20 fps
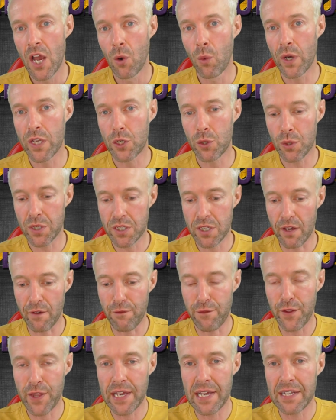which was
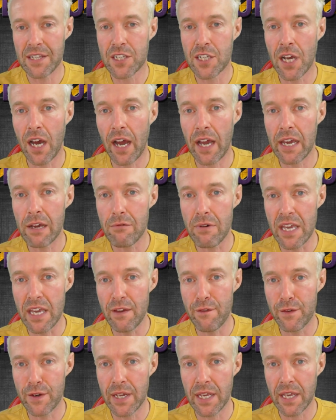that for the entire
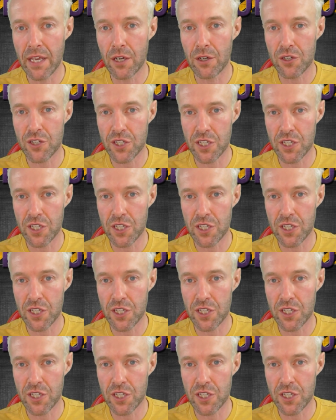evening, your